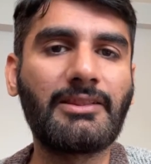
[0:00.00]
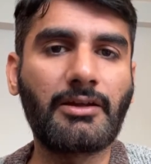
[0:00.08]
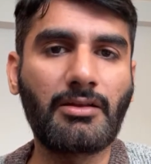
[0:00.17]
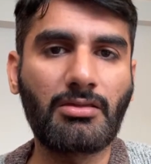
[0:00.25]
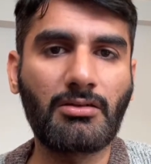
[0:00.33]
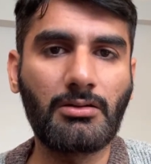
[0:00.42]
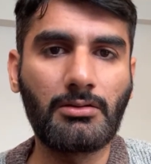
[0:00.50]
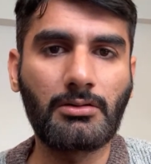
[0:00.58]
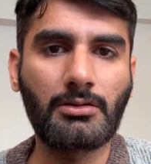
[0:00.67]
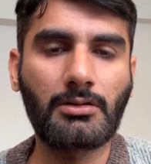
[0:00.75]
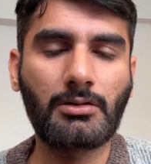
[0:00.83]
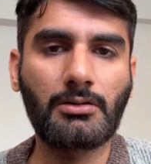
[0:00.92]
the result
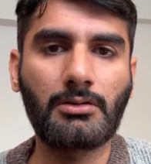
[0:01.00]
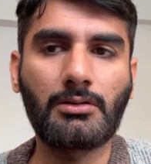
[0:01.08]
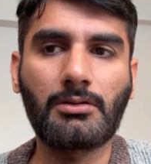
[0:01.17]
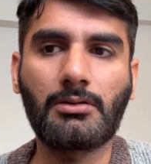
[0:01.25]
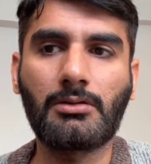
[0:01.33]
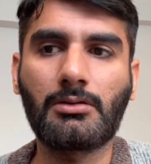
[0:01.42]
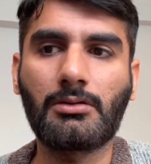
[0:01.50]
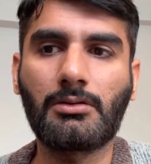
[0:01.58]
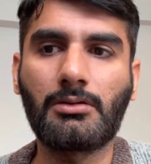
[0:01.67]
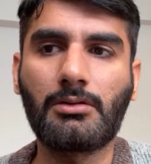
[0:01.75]
uh,